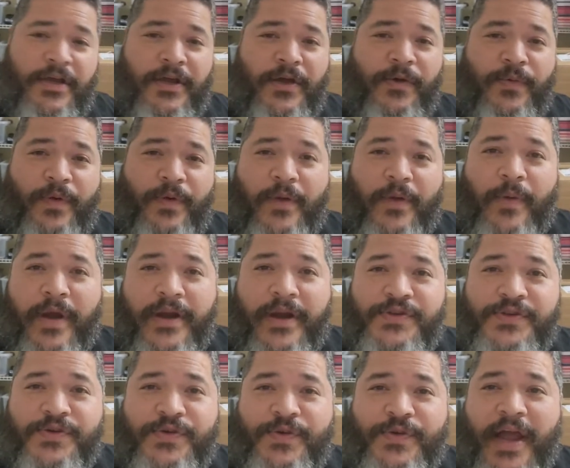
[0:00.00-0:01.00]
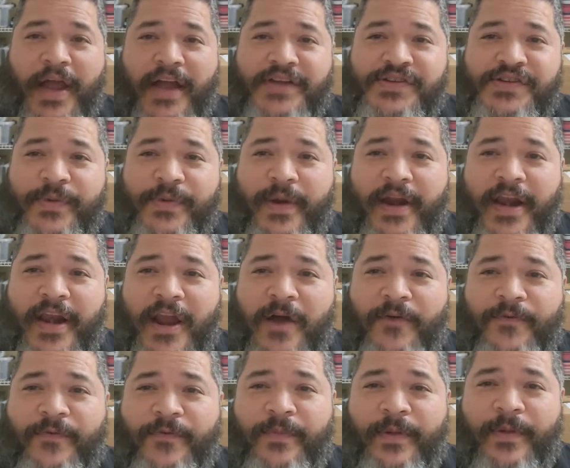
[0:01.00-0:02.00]
what I want to do actually right now
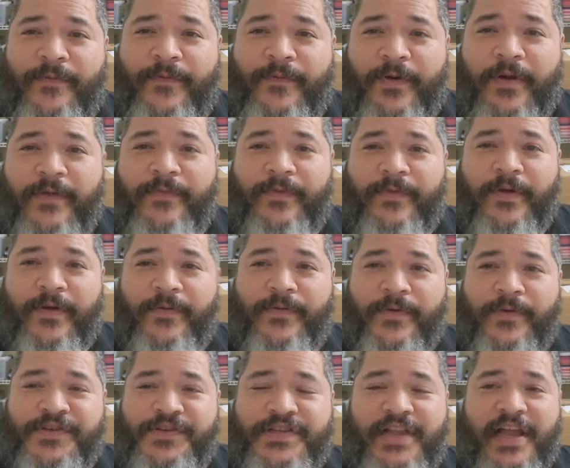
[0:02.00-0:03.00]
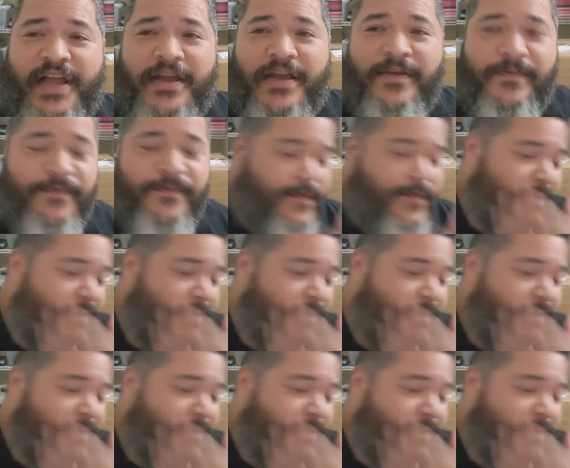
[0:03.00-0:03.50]
for my very first live.